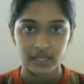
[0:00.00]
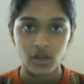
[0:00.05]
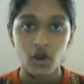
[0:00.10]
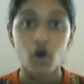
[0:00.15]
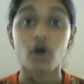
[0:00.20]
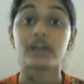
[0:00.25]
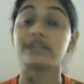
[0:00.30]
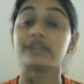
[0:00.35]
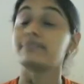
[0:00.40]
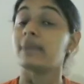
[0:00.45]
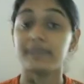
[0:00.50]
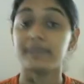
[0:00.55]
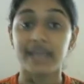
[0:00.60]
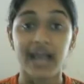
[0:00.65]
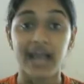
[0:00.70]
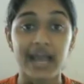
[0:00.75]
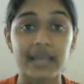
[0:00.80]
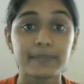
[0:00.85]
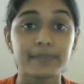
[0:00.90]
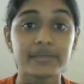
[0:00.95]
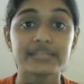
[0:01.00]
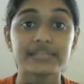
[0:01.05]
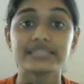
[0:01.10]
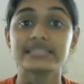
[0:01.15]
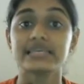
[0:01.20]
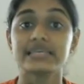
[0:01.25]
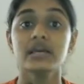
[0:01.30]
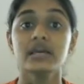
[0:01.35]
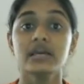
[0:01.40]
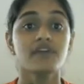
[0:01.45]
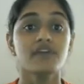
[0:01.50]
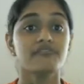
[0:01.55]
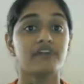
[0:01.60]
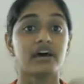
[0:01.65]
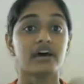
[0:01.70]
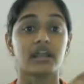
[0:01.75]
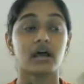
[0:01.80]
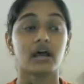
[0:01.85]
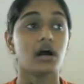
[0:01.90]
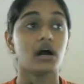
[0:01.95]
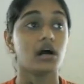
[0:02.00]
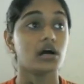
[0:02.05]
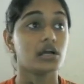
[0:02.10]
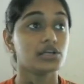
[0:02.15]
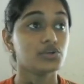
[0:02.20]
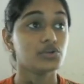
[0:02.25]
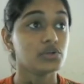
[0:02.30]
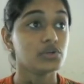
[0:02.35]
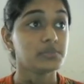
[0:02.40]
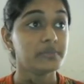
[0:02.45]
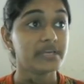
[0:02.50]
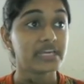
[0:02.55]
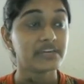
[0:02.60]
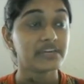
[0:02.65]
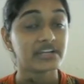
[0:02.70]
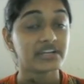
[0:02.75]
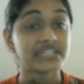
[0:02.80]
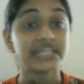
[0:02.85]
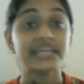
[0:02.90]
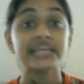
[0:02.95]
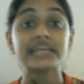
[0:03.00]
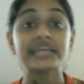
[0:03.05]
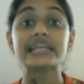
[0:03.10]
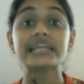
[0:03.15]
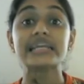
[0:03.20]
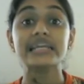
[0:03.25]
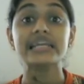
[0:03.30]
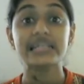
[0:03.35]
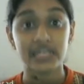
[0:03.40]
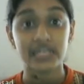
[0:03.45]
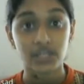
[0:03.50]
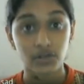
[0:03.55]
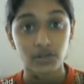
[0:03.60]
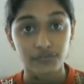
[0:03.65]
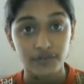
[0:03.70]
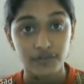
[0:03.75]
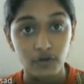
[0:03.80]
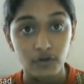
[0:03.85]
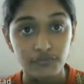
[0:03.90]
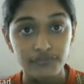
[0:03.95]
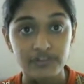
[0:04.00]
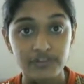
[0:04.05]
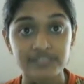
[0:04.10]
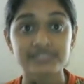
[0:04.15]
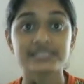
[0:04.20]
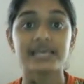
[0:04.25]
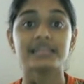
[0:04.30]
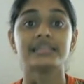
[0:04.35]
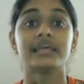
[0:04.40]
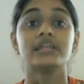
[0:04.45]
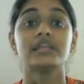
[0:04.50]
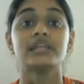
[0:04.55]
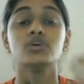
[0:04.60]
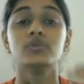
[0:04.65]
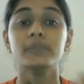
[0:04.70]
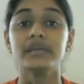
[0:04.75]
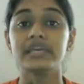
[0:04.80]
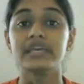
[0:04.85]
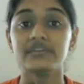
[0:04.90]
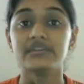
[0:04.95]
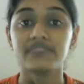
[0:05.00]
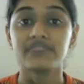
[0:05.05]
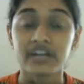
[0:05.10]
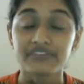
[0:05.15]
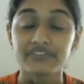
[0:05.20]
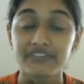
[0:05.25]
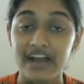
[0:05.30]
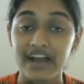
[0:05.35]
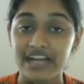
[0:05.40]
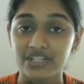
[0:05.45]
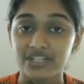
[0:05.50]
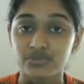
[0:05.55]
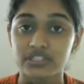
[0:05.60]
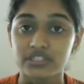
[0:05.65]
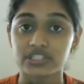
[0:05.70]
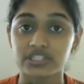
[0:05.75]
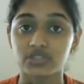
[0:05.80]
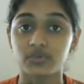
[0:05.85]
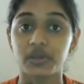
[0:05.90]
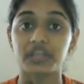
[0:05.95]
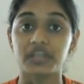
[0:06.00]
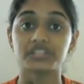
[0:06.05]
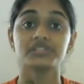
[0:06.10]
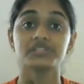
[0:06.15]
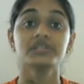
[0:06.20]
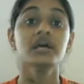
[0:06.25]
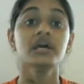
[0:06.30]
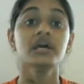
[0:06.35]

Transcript: Or it may be IPC, where you will be given the ingredient of an offense and then you'll be given a factual situation